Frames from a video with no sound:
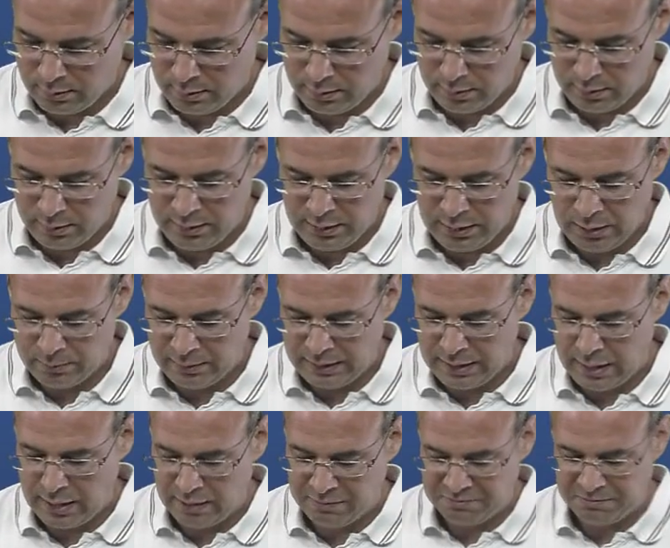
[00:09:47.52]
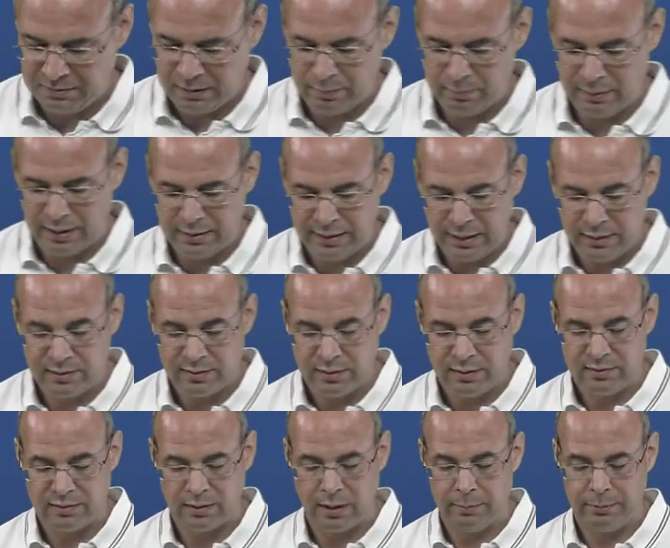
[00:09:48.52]
Here we have, in my next
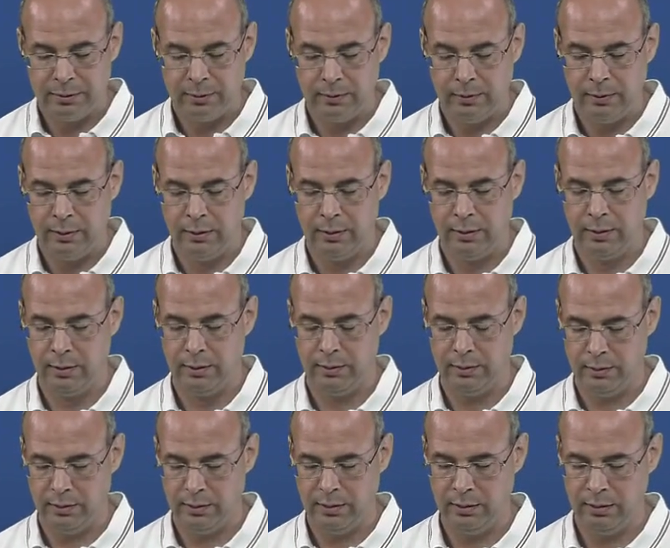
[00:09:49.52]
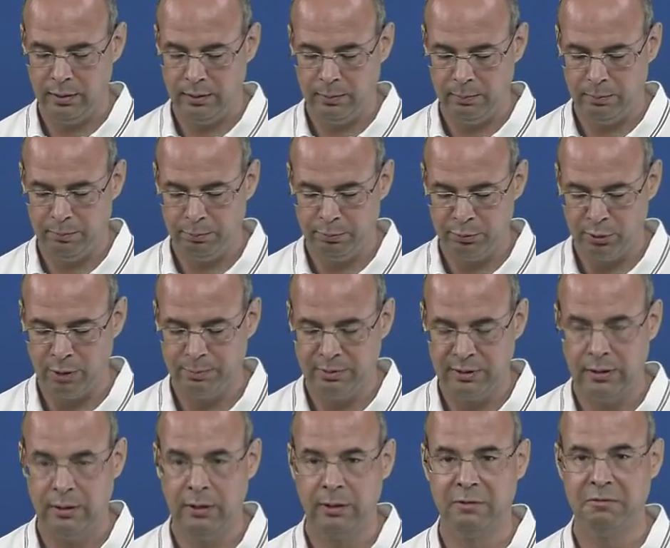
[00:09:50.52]
example, a
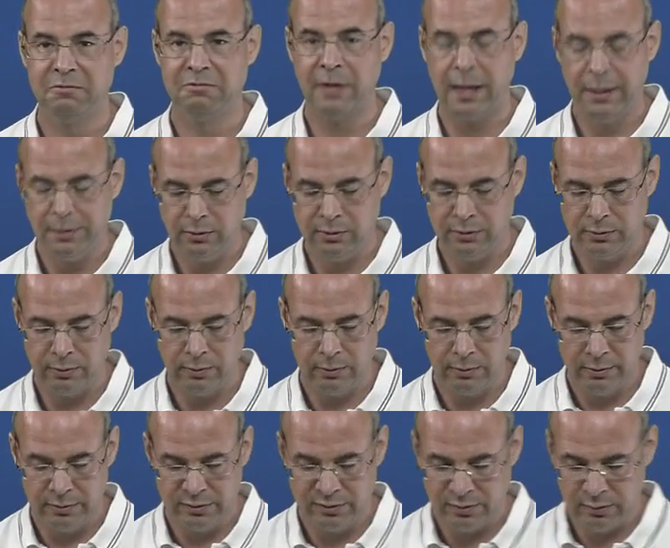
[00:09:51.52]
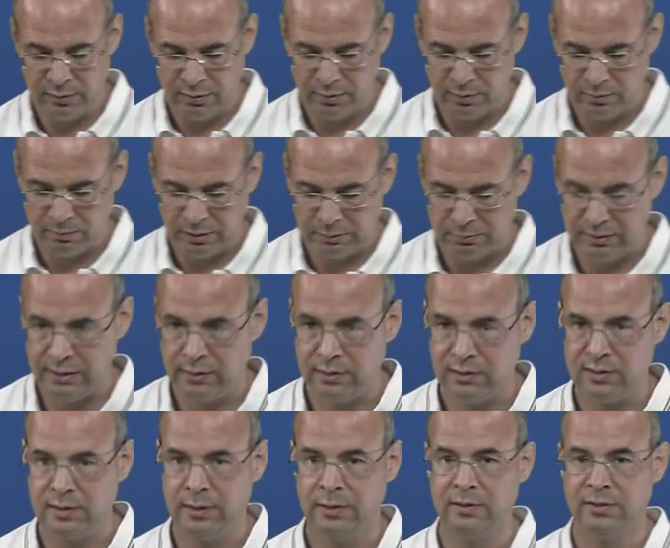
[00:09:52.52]
proper final clause, where we can
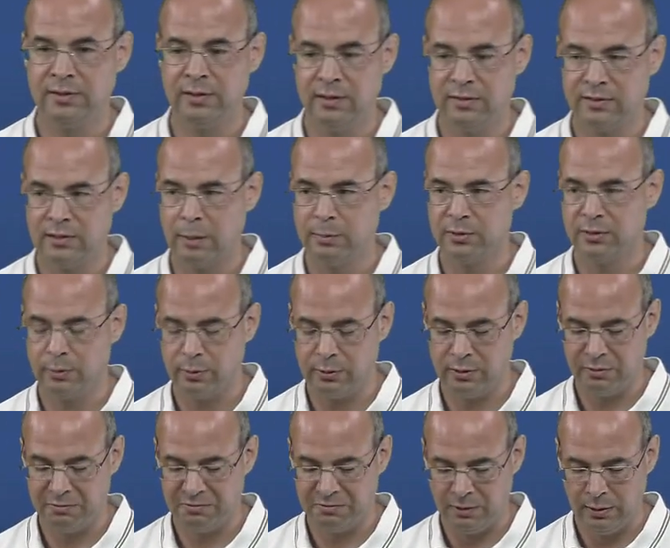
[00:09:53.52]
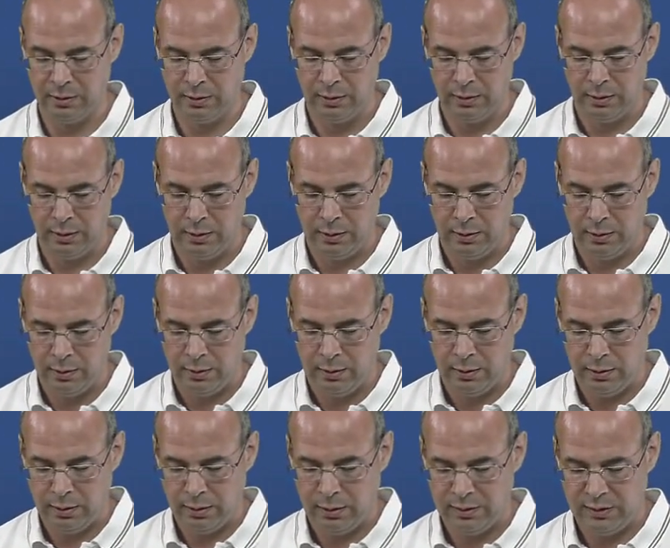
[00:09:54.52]
still see some sort of
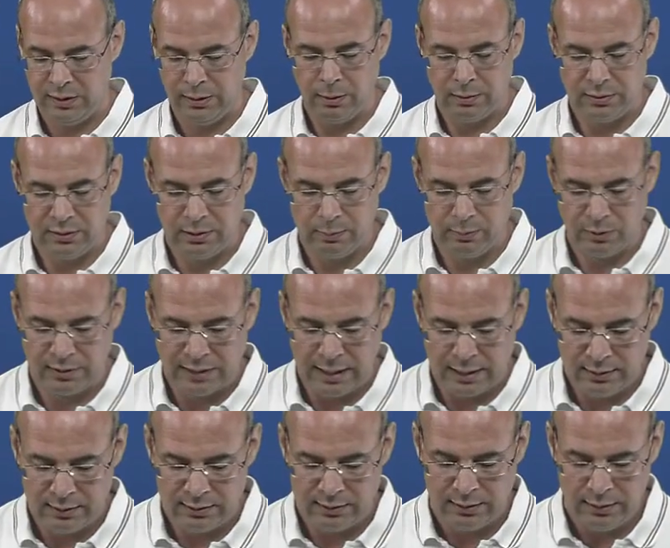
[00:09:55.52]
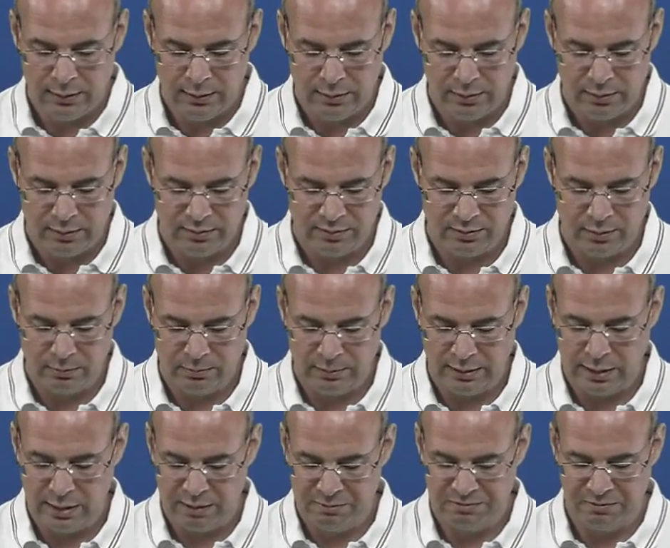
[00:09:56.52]
a deontic modality. So we
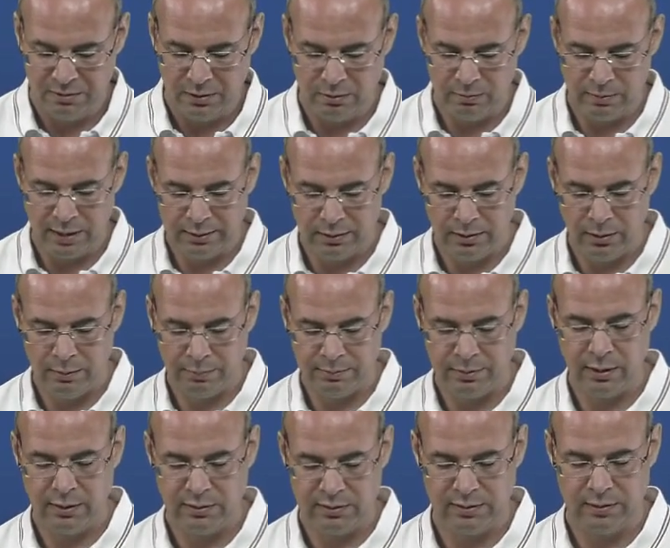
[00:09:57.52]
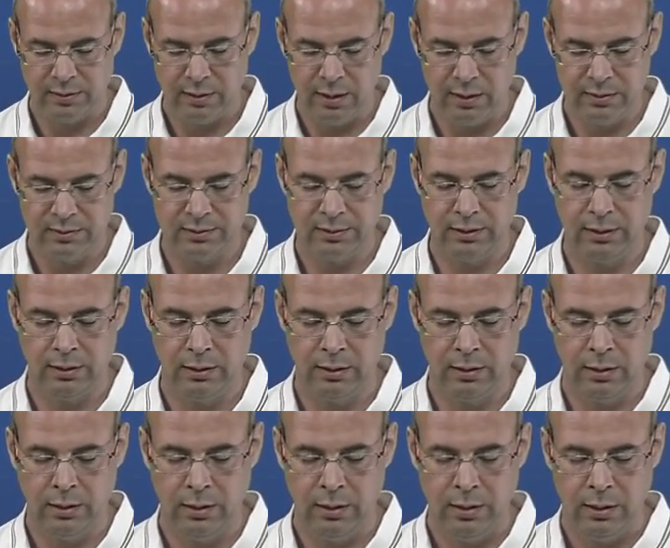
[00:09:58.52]
have one person asking,
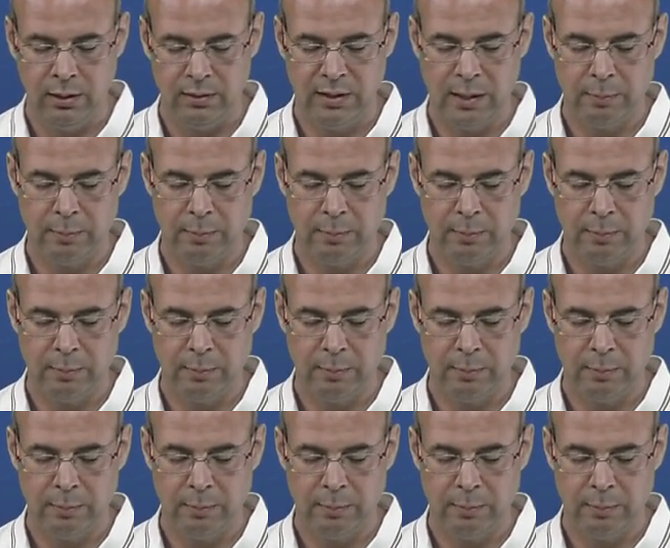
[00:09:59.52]
Nam